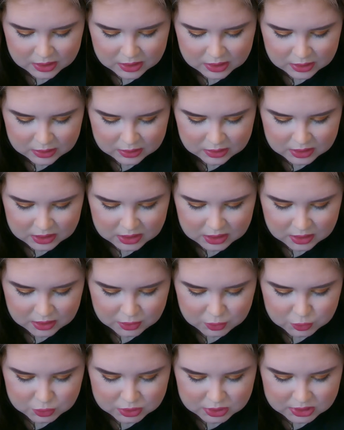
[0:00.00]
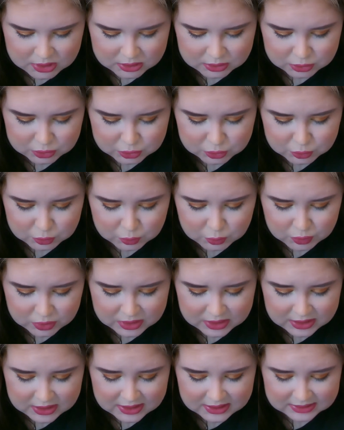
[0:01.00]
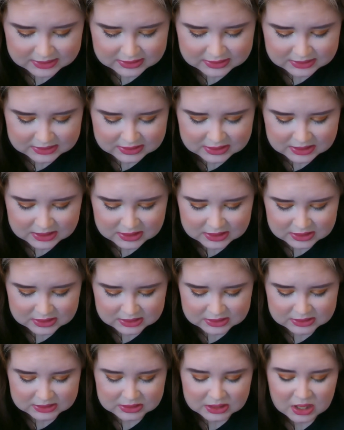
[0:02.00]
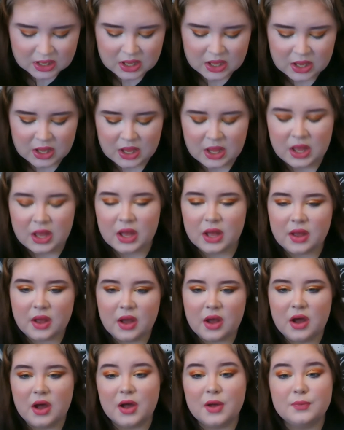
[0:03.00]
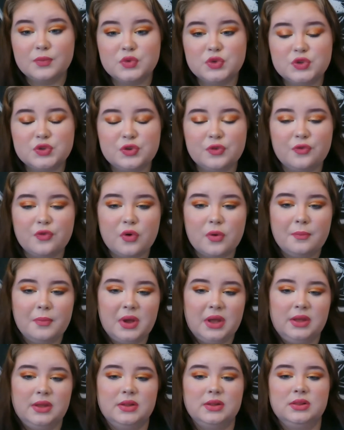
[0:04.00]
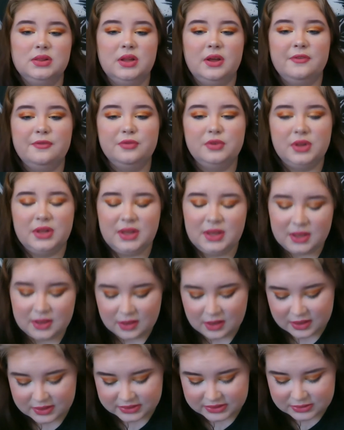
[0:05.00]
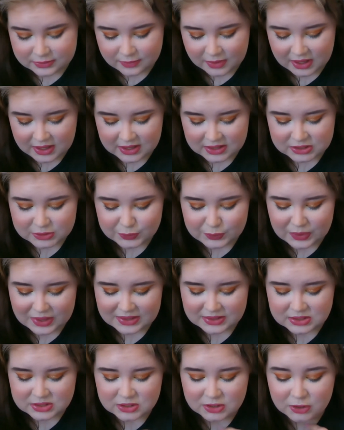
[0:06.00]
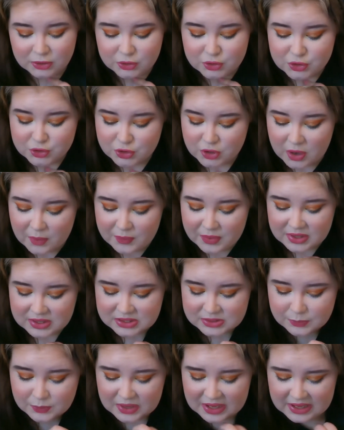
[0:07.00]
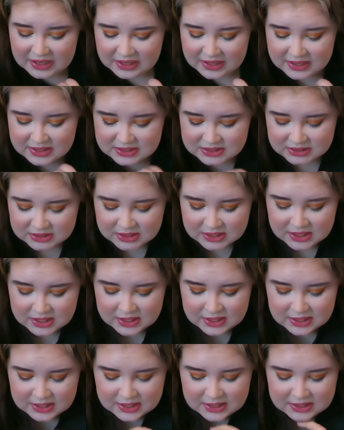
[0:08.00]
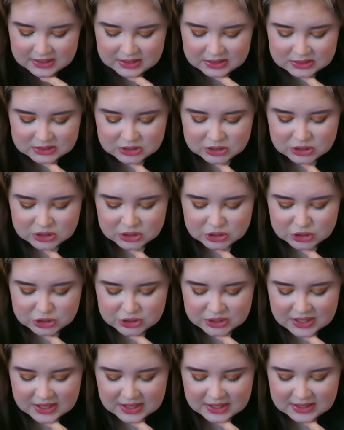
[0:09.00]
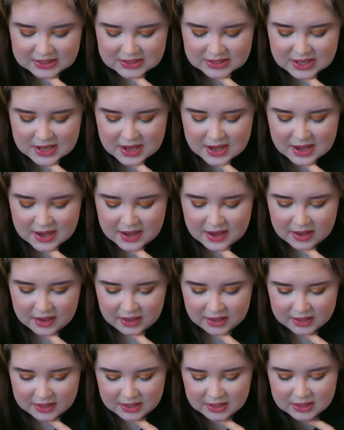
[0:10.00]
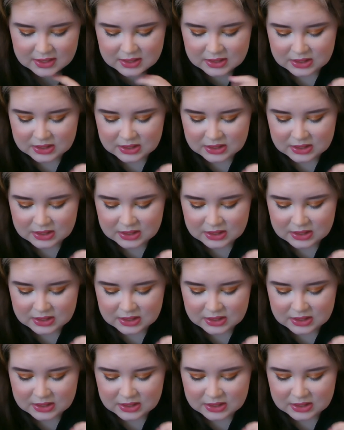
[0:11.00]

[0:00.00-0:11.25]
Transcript: 926 comes from my Lovely Cosmetics Pastel Tropics palette, and it's the shade 9.